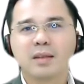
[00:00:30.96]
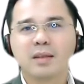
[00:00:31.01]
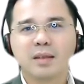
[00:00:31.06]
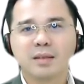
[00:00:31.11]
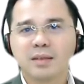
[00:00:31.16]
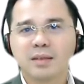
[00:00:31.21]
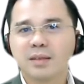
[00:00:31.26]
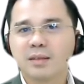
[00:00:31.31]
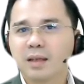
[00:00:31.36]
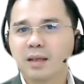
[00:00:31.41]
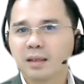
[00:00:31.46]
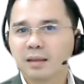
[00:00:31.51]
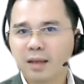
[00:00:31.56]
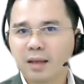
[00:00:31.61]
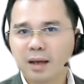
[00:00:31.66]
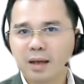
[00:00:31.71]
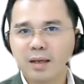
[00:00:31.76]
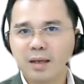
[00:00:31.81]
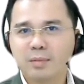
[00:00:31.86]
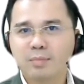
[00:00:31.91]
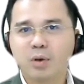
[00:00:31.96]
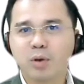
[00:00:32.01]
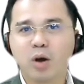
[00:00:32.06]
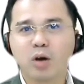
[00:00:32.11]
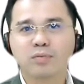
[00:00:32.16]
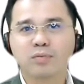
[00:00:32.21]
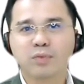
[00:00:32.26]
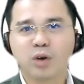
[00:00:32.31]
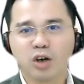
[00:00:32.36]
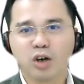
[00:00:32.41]
This is the type
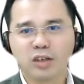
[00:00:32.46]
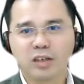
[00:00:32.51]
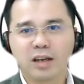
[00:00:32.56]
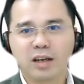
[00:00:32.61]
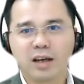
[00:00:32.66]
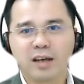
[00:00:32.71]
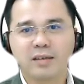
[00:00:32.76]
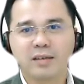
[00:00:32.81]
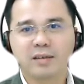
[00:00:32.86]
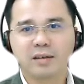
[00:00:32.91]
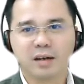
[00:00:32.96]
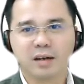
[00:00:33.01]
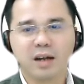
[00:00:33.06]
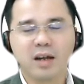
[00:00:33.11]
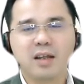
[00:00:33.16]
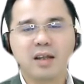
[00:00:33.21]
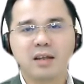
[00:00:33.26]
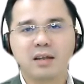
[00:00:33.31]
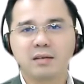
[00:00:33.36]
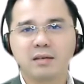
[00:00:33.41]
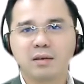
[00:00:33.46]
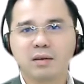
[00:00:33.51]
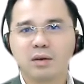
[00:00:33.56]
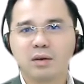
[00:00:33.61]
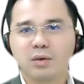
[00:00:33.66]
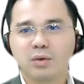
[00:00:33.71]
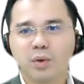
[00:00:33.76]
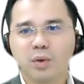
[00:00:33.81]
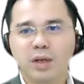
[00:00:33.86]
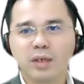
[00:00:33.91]
of online learning
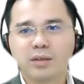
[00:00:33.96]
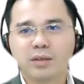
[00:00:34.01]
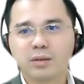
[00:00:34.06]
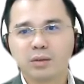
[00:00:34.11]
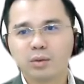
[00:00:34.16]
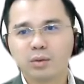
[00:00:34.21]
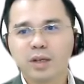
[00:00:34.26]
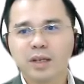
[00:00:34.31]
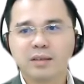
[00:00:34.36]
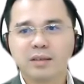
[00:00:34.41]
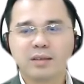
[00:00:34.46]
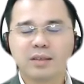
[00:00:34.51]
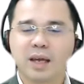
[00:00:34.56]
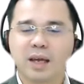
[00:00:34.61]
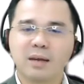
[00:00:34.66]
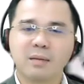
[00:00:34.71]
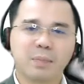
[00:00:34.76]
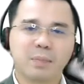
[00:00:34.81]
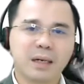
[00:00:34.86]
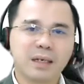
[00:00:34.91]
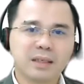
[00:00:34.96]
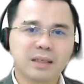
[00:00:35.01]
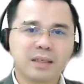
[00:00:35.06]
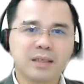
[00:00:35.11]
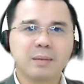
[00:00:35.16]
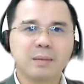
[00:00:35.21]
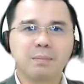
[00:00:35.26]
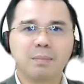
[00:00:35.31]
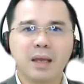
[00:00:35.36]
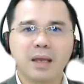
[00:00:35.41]
where students can
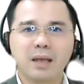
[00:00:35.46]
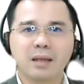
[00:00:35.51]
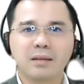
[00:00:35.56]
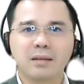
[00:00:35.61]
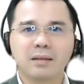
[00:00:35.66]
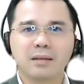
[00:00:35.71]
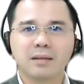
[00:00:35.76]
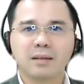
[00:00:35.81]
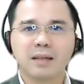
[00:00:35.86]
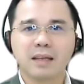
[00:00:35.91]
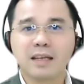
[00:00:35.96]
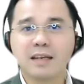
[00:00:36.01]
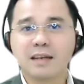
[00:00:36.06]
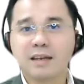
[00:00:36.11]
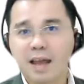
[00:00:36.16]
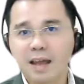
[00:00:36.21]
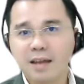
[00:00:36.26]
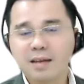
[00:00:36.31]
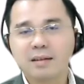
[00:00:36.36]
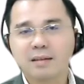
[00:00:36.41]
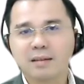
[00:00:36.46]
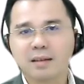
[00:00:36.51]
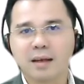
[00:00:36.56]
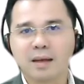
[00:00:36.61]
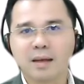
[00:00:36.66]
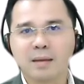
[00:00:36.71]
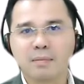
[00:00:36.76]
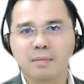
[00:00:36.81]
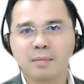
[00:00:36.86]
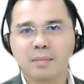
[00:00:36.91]
participate in any
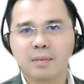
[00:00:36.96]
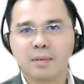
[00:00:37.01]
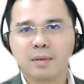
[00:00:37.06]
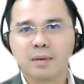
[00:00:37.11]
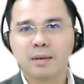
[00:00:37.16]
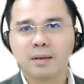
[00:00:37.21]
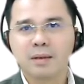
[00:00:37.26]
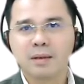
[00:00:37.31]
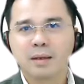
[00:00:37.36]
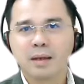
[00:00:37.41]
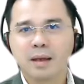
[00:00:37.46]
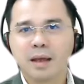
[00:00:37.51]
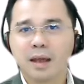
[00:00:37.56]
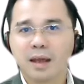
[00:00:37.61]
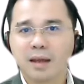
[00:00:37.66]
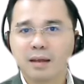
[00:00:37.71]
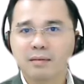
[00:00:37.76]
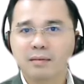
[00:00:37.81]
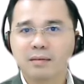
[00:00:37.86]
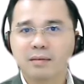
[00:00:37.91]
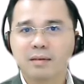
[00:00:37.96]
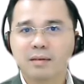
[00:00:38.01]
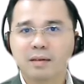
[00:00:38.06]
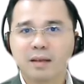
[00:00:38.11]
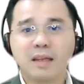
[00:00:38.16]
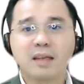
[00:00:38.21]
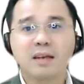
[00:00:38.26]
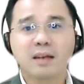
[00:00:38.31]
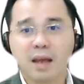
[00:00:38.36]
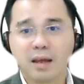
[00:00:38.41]
time and
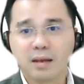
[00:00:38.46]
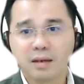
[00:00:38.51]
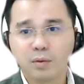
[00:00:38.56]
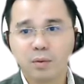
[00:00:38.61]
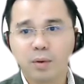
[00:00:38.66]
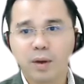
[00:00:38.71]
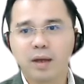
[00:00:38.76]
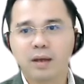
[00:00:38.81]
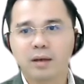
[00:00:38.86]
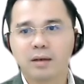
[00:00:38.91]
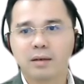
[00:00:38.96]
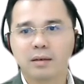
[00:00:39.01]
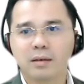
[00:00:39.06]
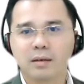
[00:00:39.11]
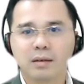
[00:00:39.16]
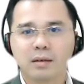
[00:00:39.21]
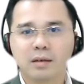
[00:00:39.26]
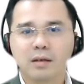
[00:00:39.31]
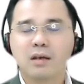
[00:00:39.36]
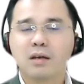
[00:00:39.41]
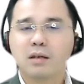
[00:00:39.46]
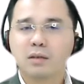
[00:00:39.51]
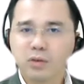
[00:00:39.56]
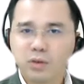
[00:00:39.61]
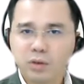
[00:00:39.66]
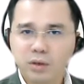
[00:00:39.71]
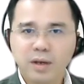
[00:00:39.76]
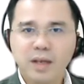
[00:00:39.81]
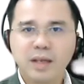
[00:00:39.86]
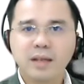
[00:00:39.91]
in anywhere
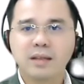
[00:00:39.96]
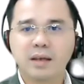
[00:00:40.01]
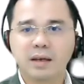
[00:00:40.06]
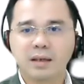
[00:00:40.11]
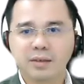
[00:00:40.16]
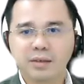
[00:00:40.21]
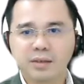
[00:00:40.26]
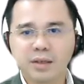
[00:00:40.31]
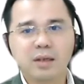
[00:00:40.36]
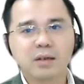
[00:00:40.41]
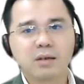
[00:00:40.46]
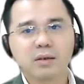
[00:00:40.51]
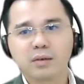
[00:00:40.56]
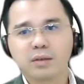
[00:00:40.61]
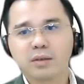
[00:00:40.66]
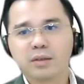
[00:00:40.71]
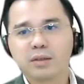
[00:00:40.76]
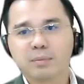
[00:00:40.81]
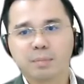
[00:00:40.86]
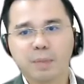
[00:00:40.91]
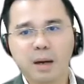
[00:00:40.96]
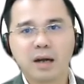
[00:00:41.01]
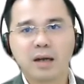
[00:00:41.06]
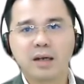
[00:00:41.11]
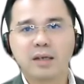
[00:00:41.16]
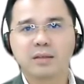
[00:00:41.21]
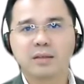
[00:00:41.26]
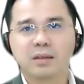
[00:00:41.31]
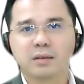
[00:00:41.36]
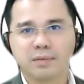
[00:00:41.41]
during the asynchronous
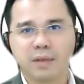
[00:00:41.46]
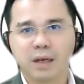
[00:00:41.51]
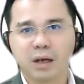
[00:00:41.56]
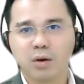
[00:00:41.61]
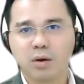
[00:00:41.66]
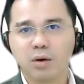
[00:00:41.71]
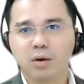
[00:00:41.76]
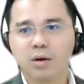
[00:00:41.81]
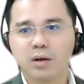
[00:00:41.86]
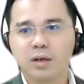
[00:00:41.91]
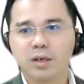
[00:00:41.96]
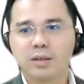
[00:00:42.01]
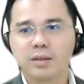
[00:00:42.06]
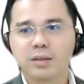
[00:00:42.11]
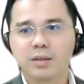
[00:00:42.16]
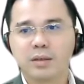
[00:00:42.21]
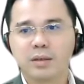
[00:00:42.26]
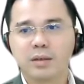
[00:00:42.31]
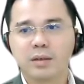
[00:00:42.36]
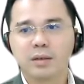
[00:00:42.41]
parts of the course,